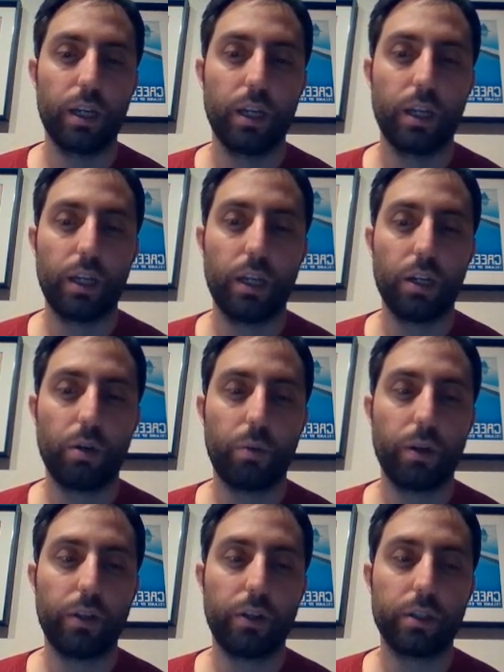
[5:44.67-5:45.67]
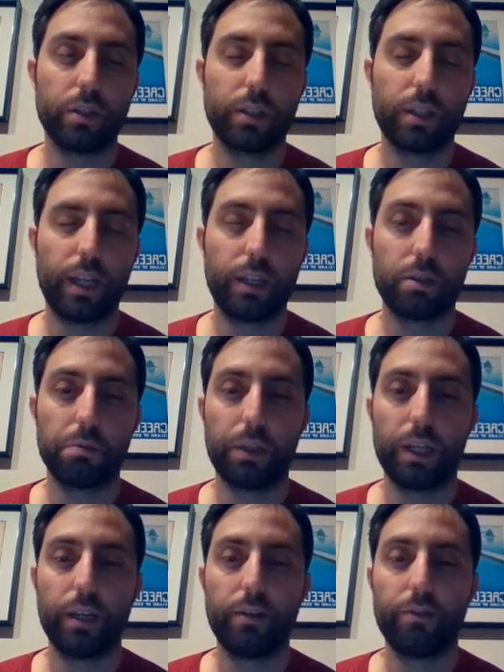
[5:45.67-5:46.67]
whether it's gaining some
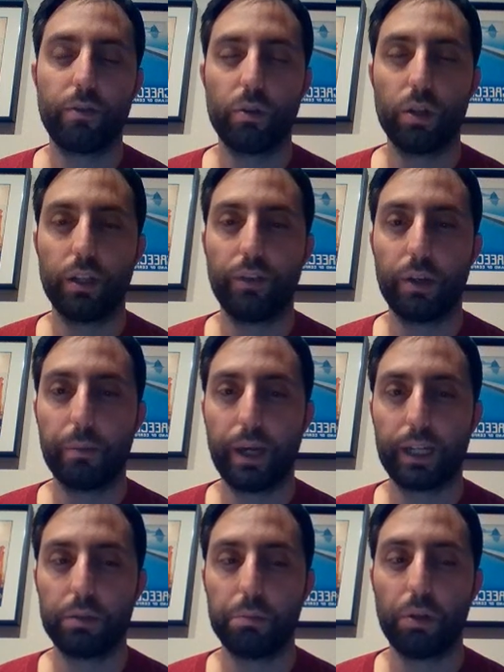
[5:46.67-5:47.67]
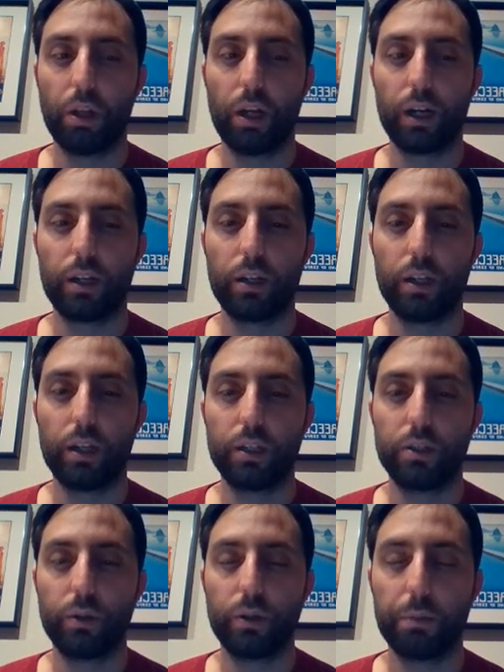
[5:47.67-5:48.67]
life or leaving it back to block, a
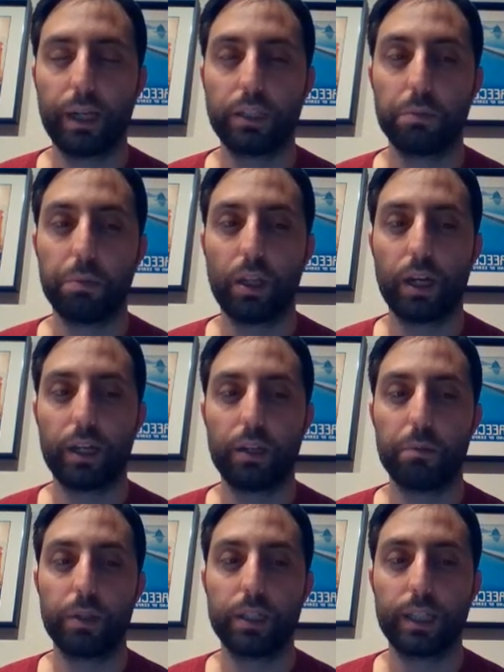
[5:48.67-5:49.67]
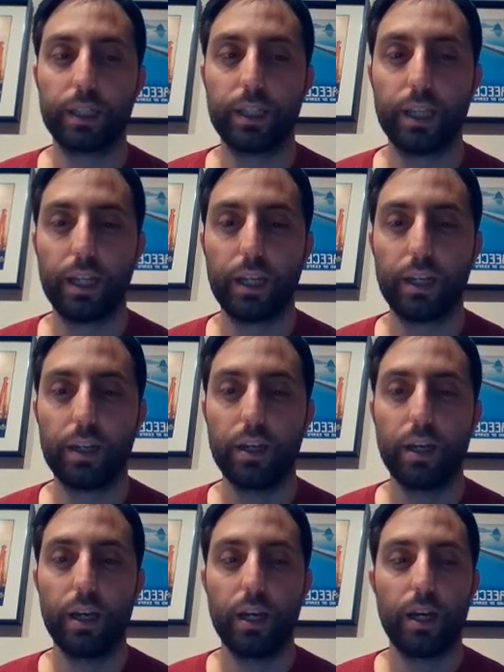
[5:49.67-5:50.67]
token back to block and protect the Gideon.
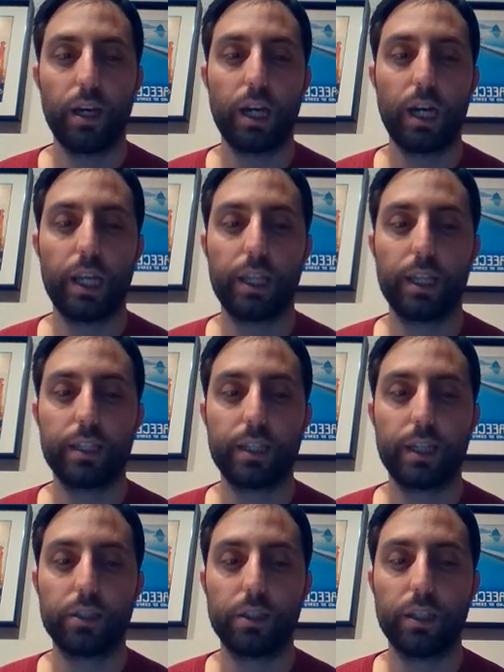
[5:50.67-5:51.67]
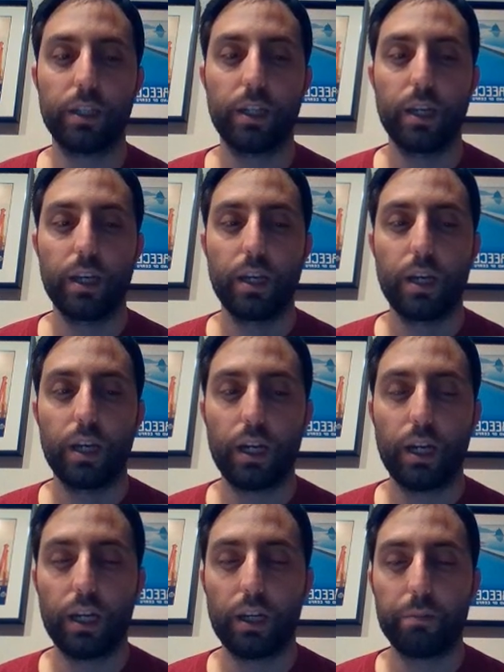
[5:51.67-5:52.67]
I think that's excellent.
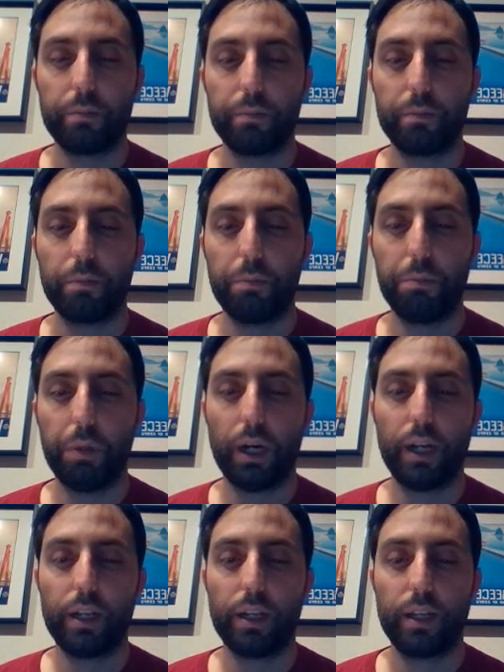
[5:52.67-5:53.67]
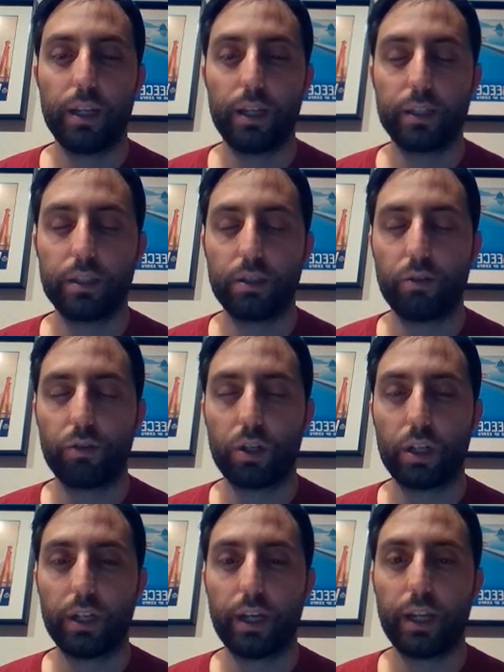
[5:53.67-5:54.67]
But it's overall
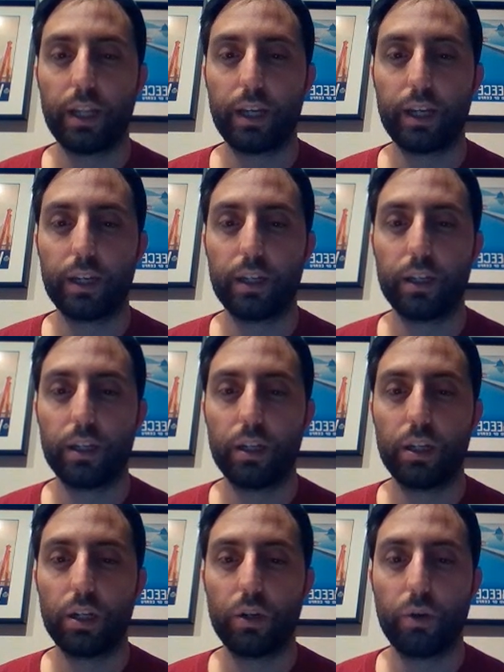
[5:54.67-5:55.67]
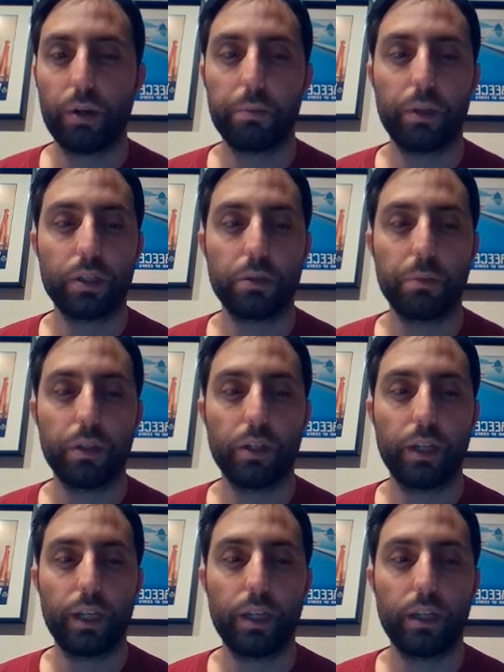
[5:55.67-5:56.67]
not like a great plus
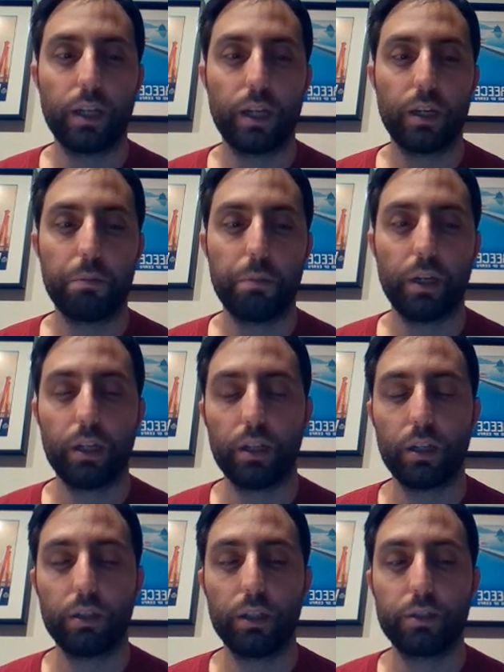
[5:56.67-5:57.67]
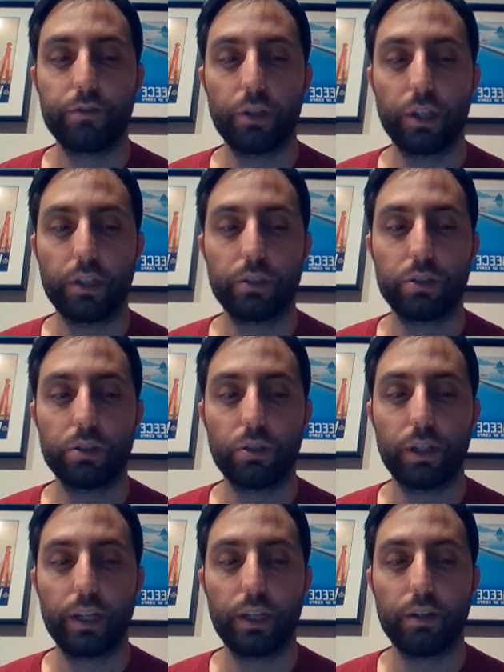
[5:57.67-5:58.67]
ability. But luckily it's free because you still
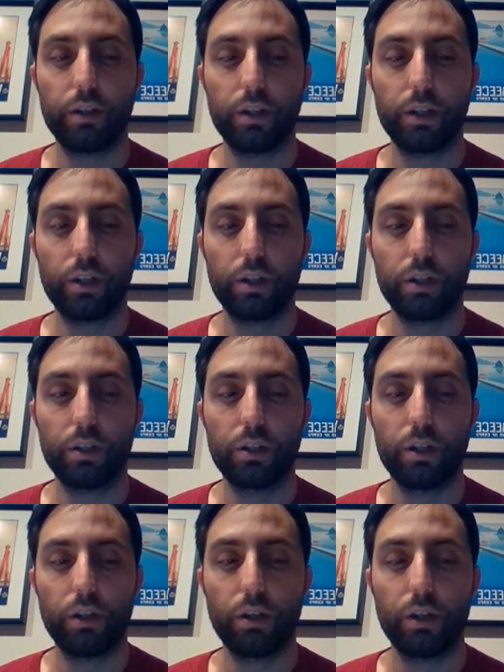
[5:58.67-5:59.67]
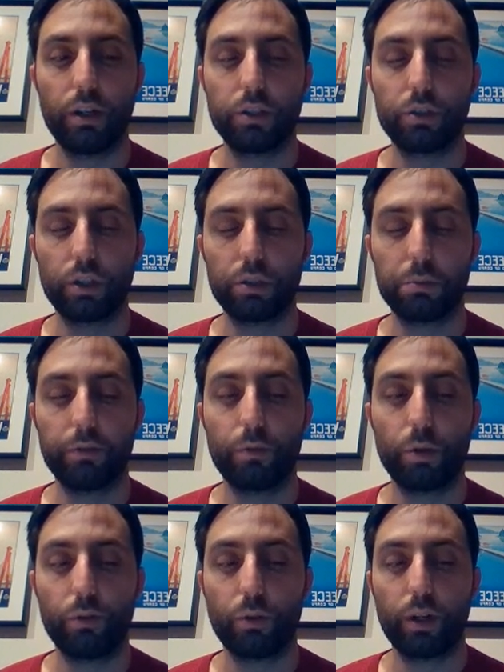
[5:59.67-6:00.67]
get your indestructible
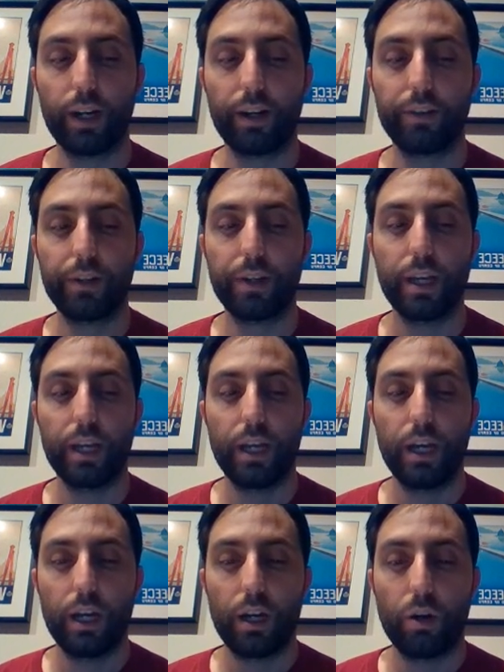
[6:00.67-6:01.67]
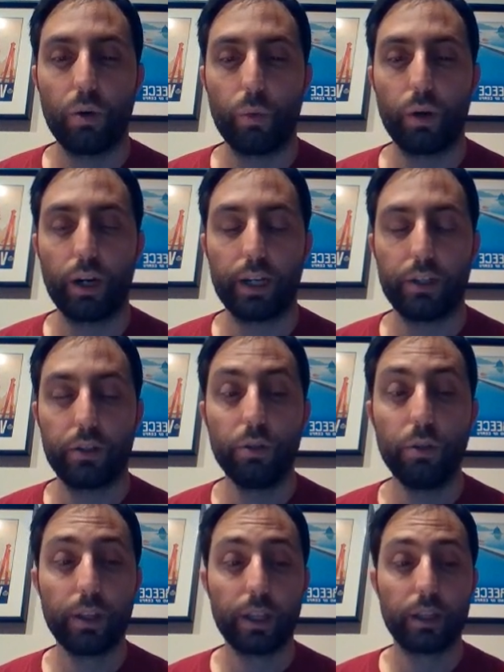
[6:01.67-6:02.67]
4/4 out of it. Where I do think